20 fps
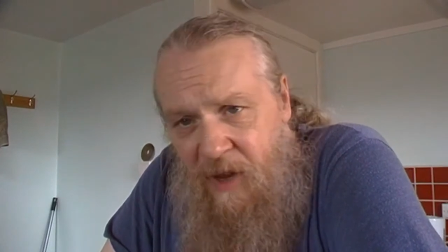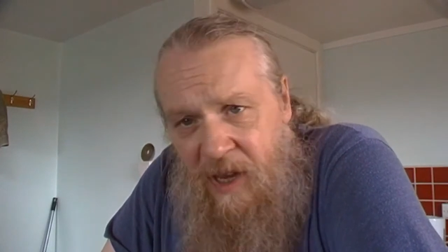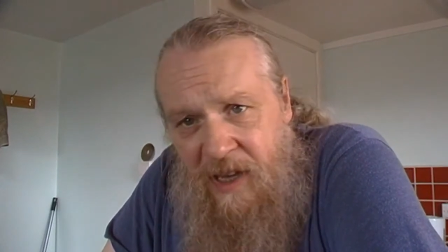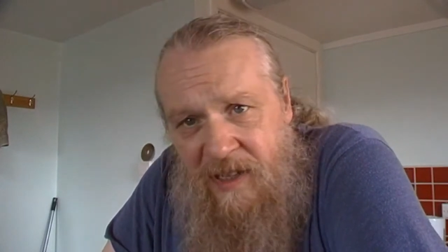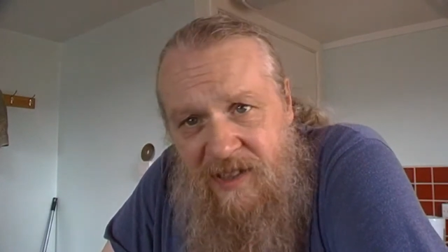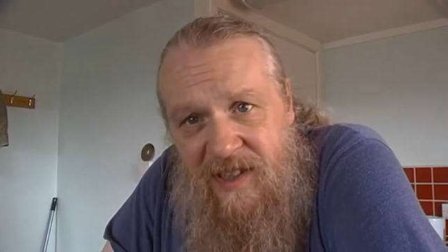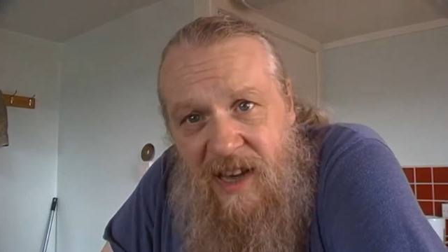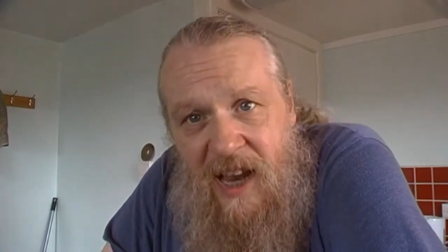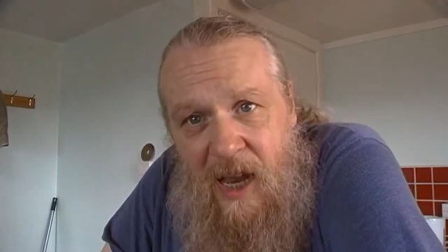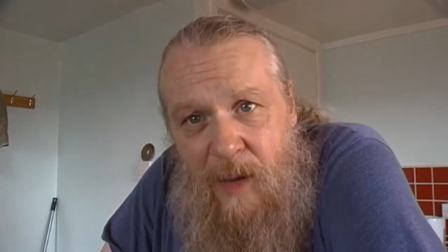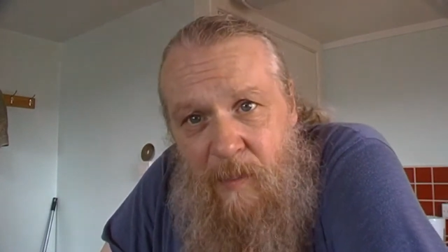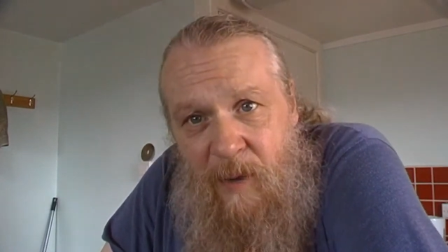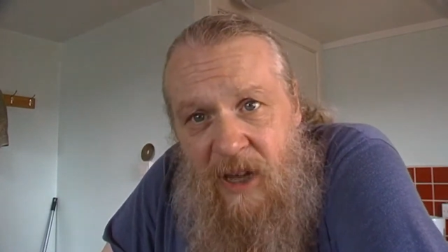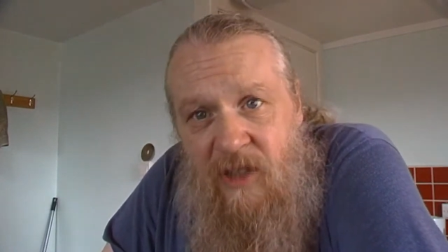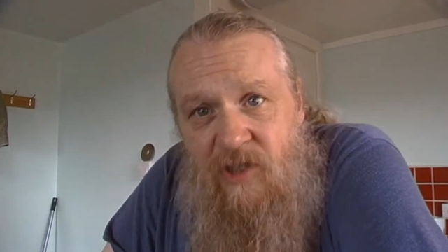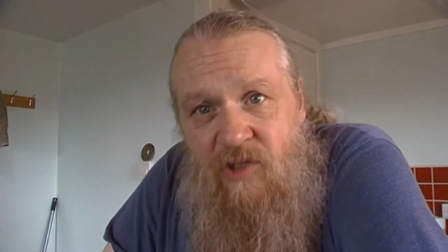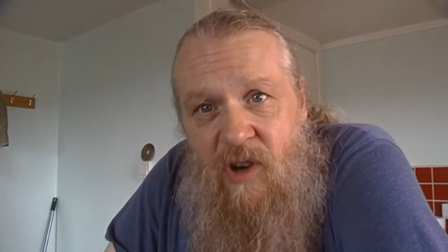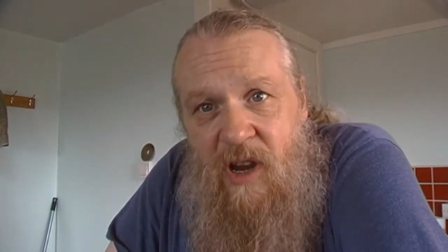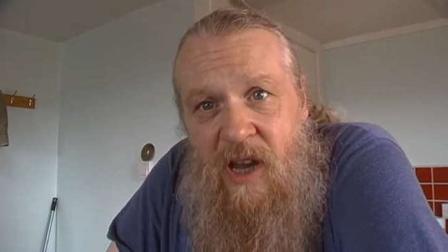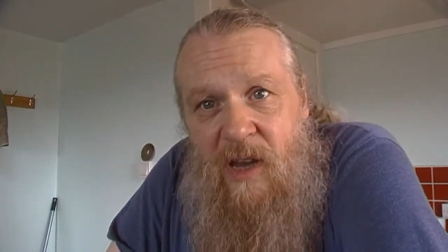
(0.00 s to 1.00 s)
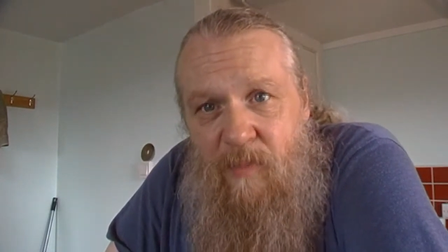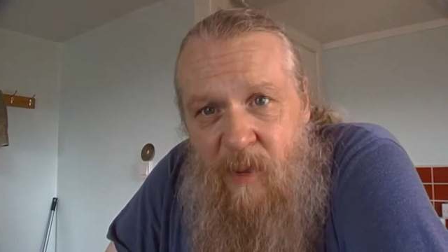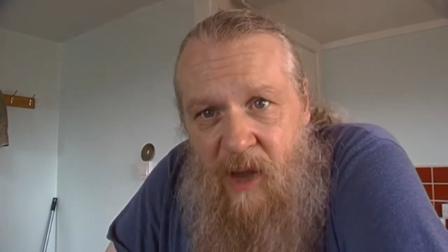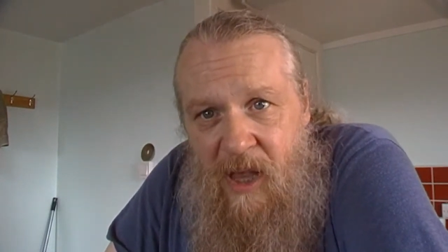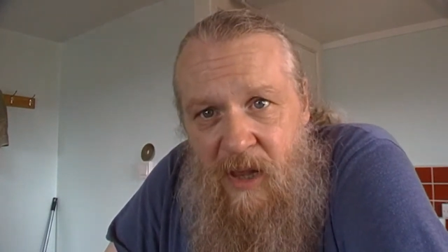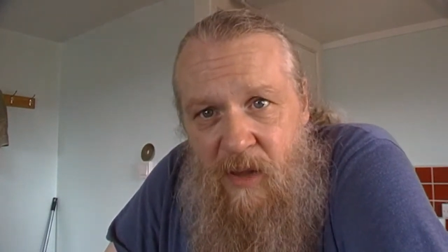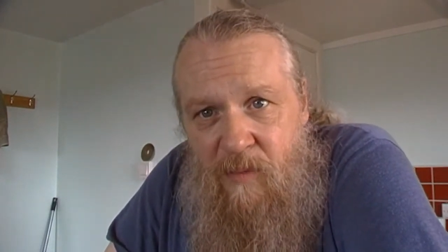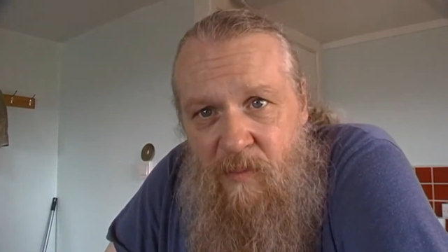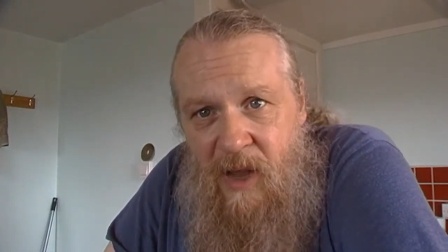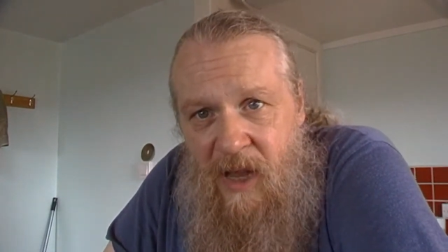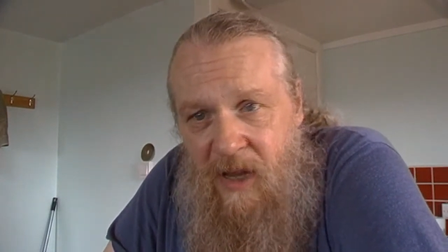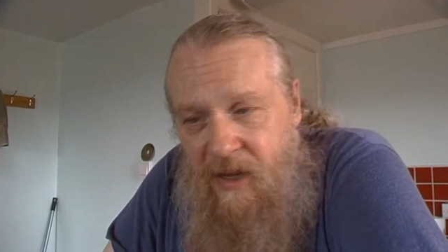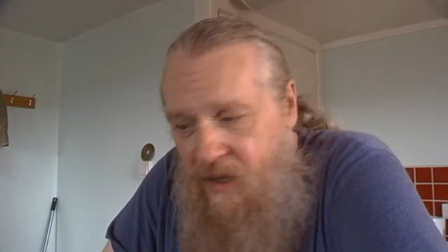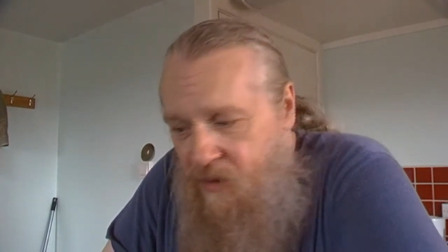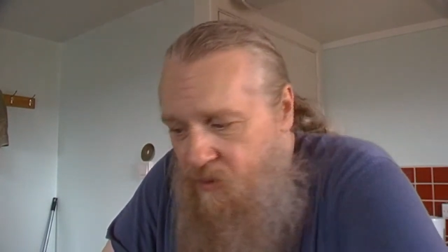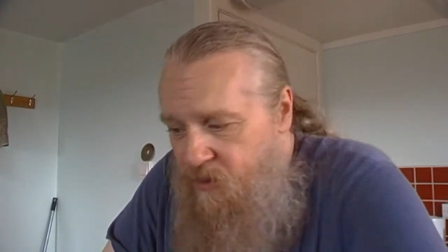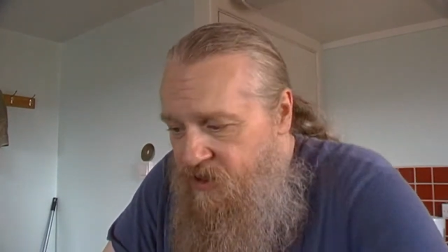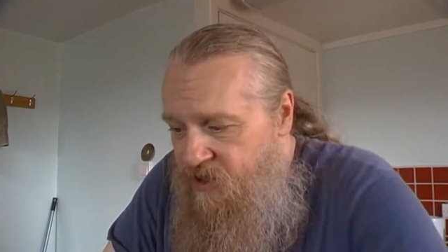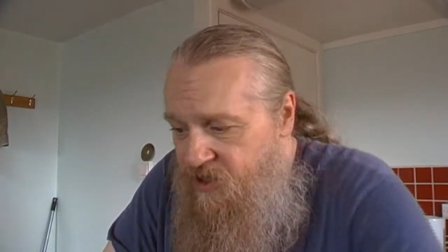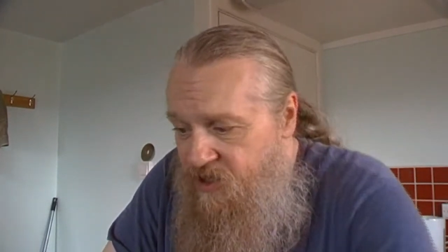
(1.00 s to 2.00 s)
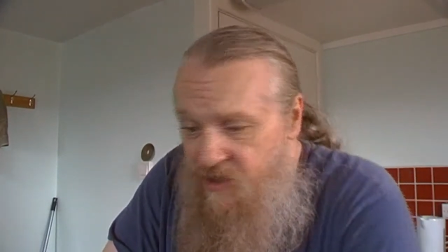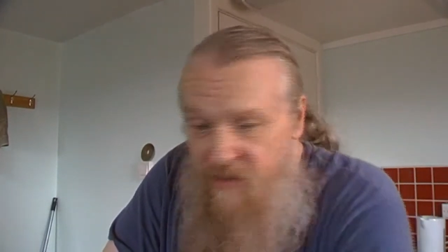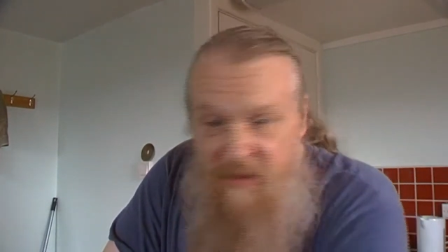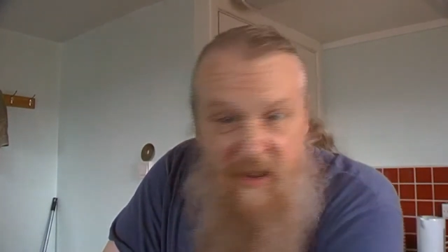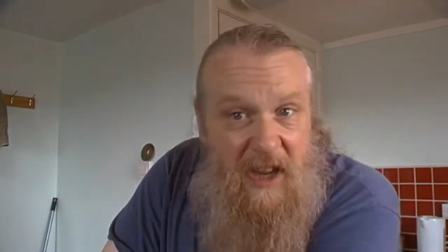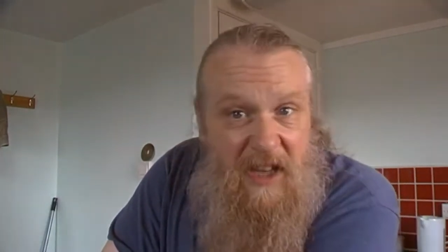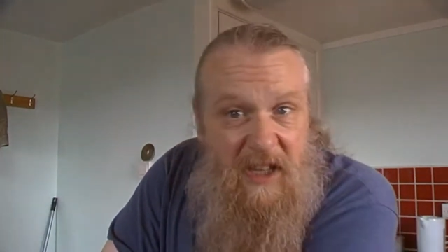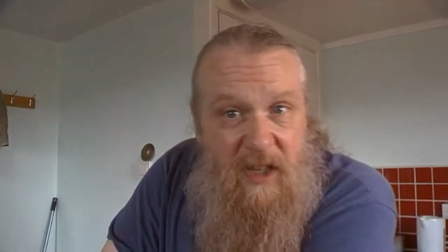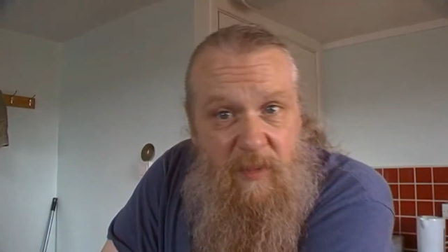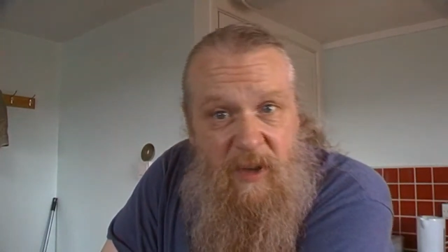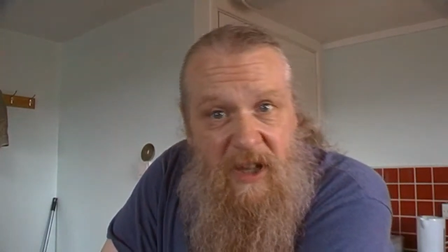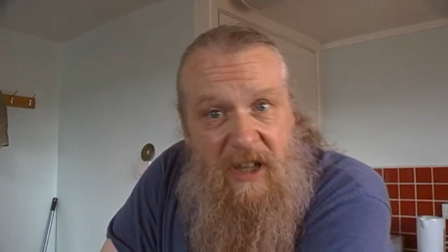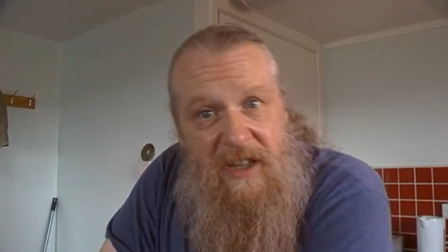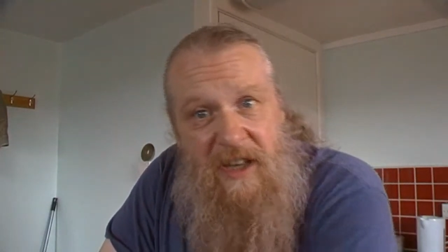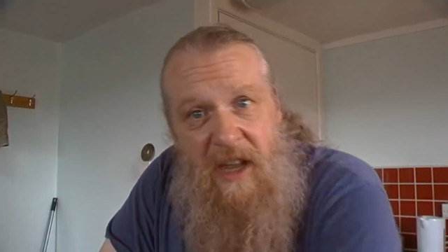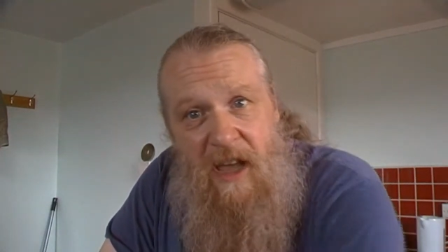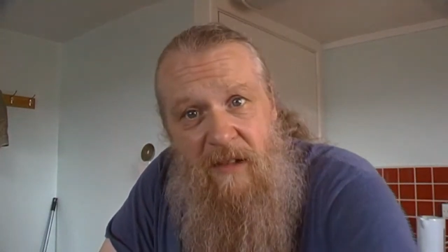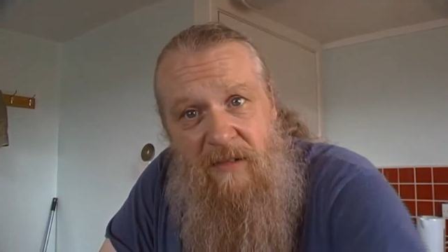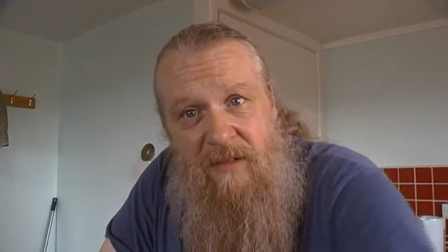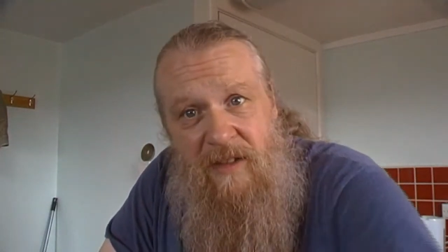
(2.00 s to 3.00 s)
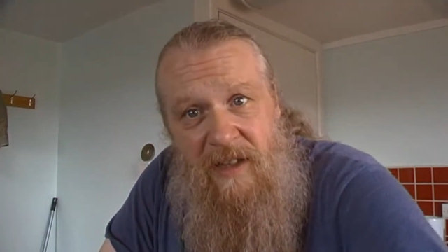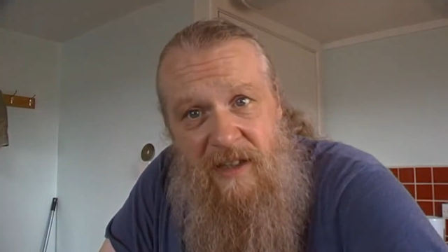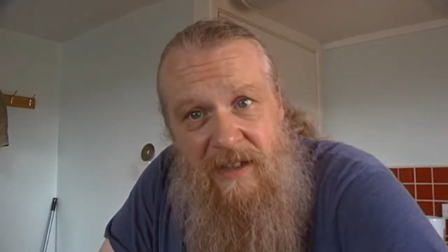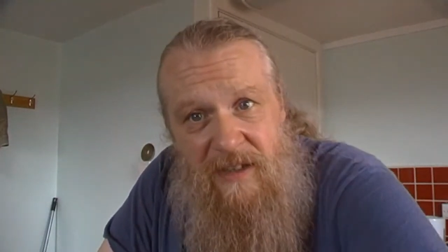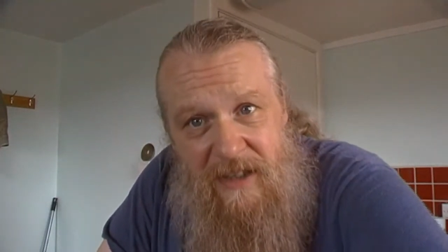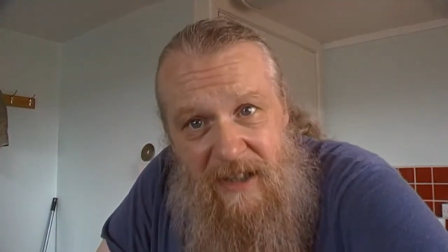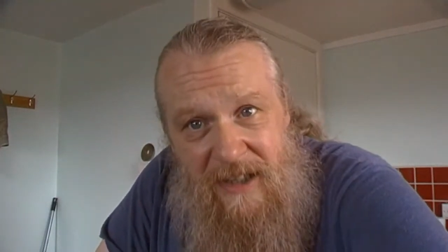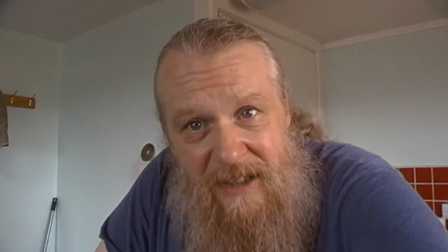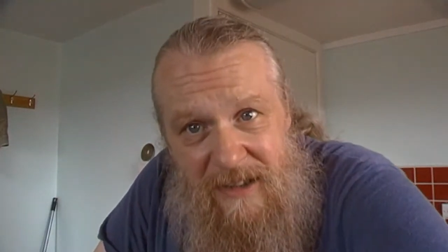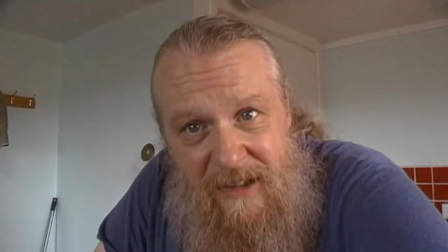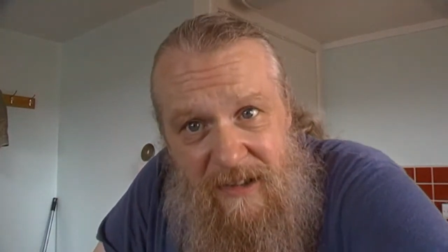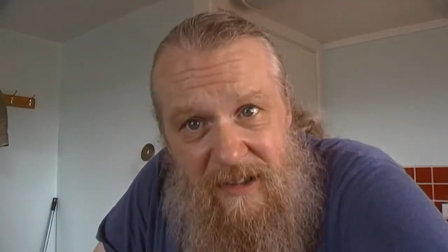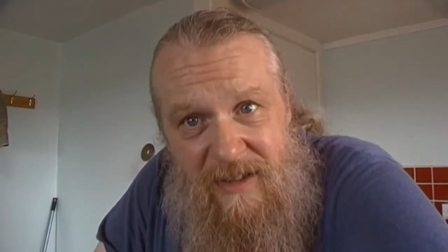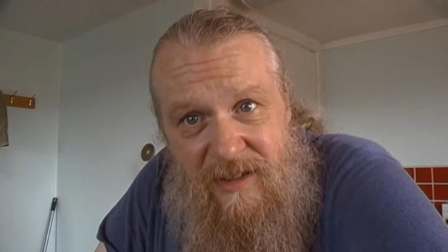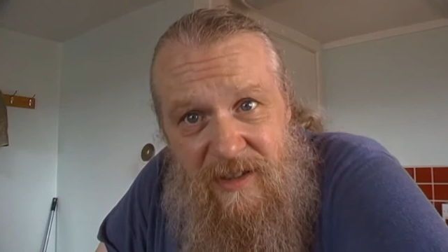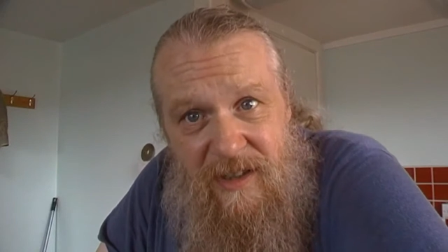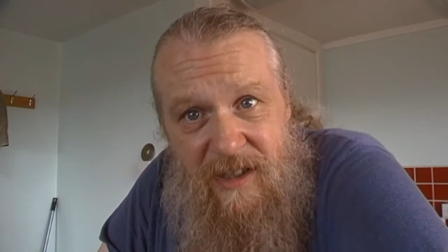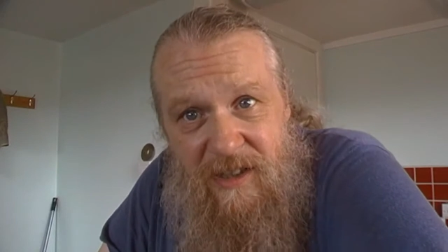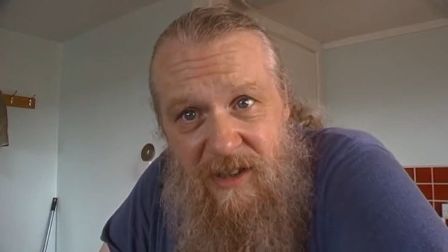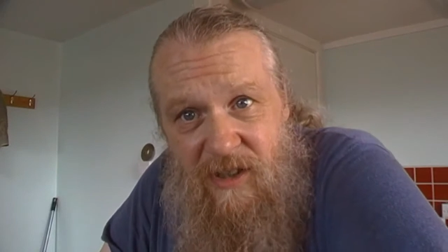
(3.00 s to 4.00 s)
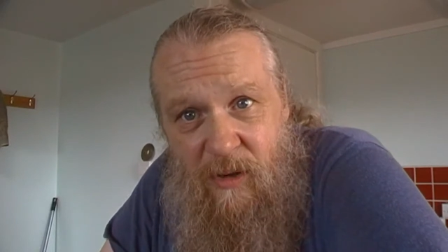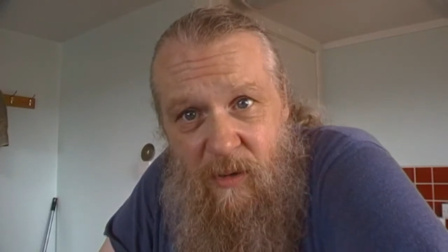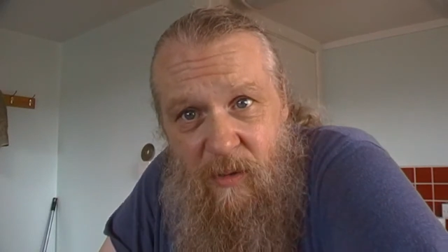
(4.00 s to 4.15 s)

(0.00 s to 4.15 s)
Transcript: the first time I tried Pelenbacher, eh, which is available in out in Lidl, isn't it?